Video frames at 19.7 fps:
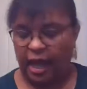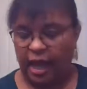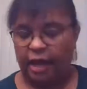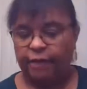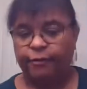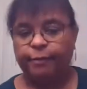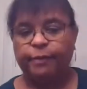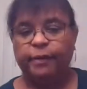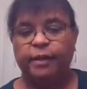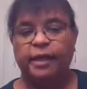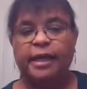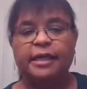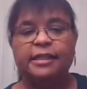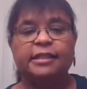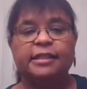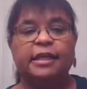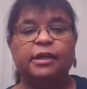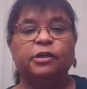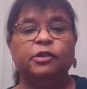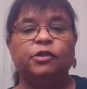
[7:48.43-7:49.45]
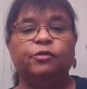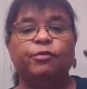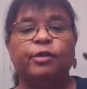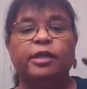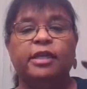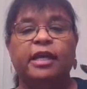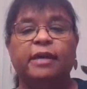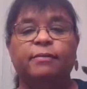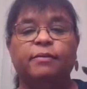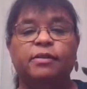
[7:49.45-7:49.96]
I replaced those
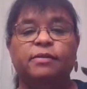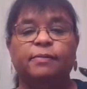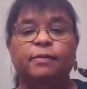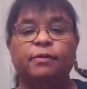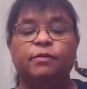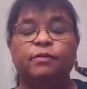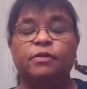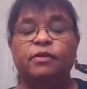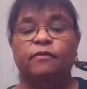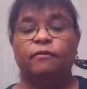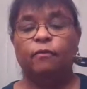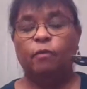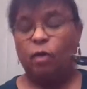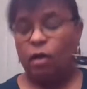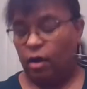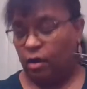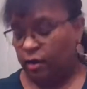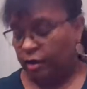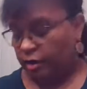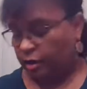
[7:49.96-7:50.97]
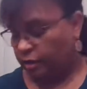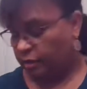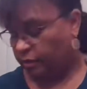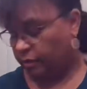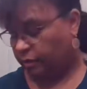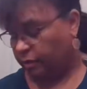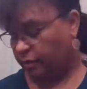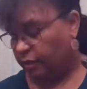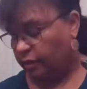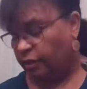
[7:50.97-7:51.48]
3 tablespoons of water
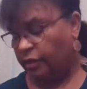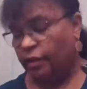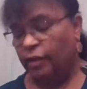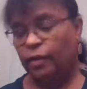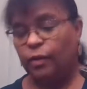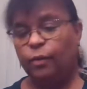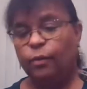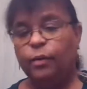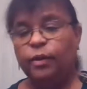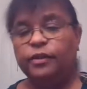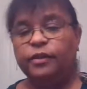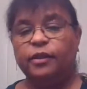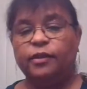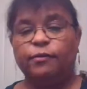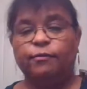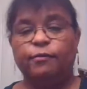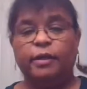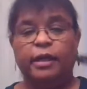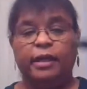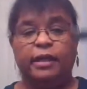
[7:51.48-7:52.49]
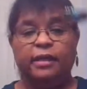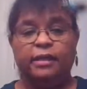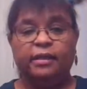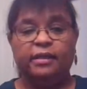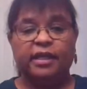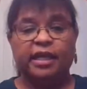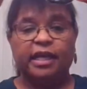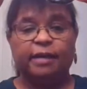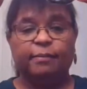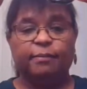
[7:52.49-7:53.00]
with the 3
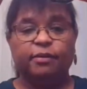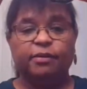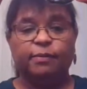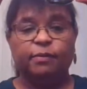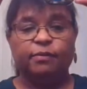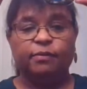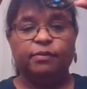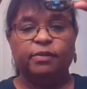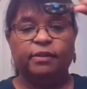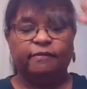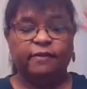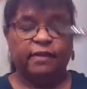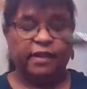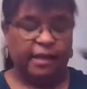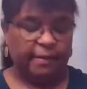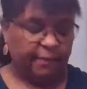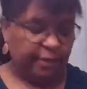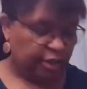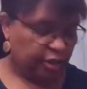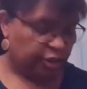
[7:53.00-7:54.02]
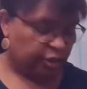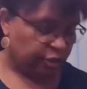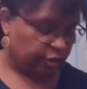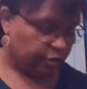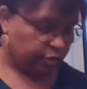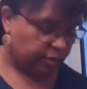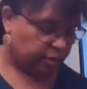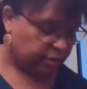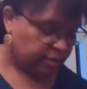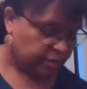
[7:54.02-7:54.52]
tablespoons of lemon
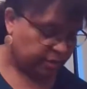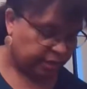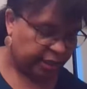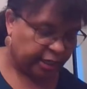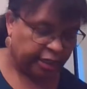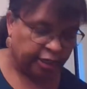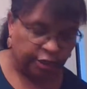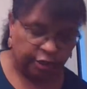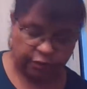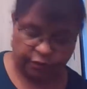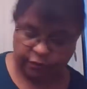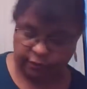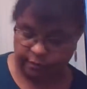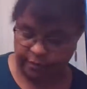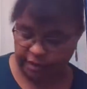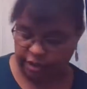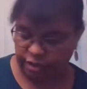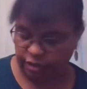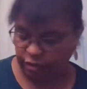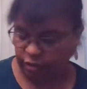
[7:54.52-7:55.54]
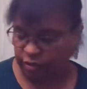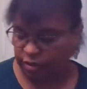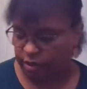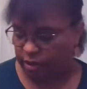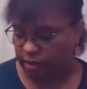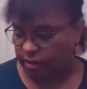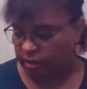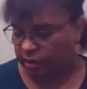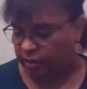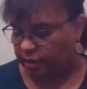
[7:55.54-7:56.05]
juice that I used from my
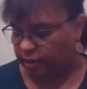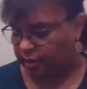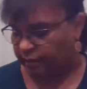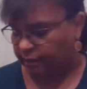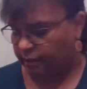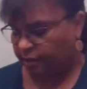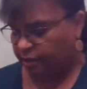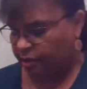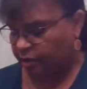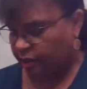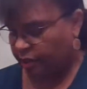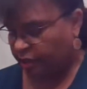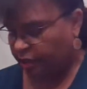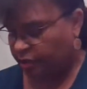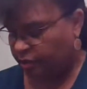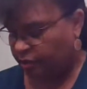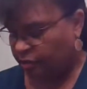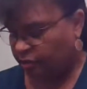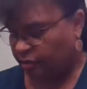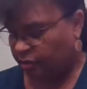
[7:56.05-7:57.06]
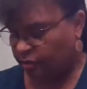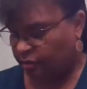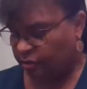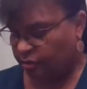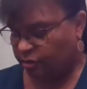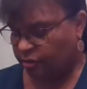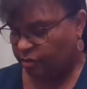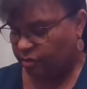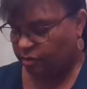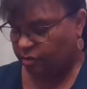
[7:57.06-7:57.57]
juicer. I'm going to try to
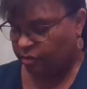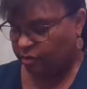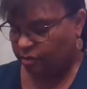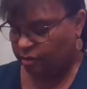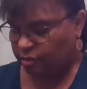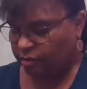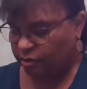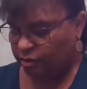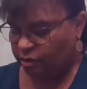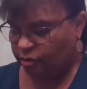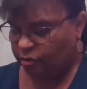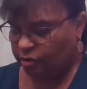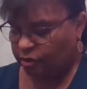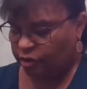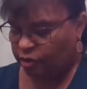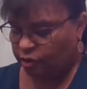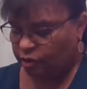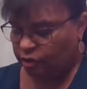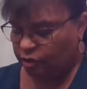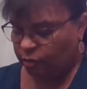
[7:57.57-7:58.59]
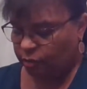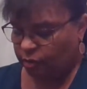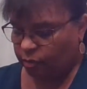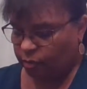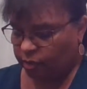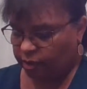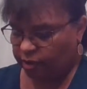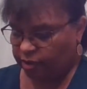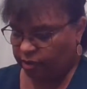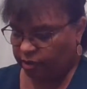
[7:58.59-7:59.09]
use a juicer real
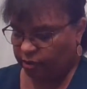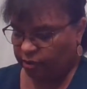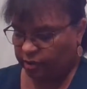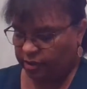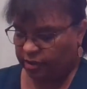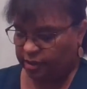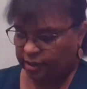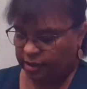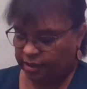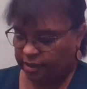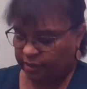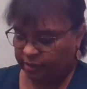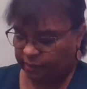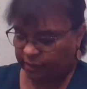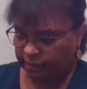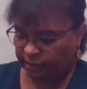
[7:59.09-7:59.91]
quick so you can see some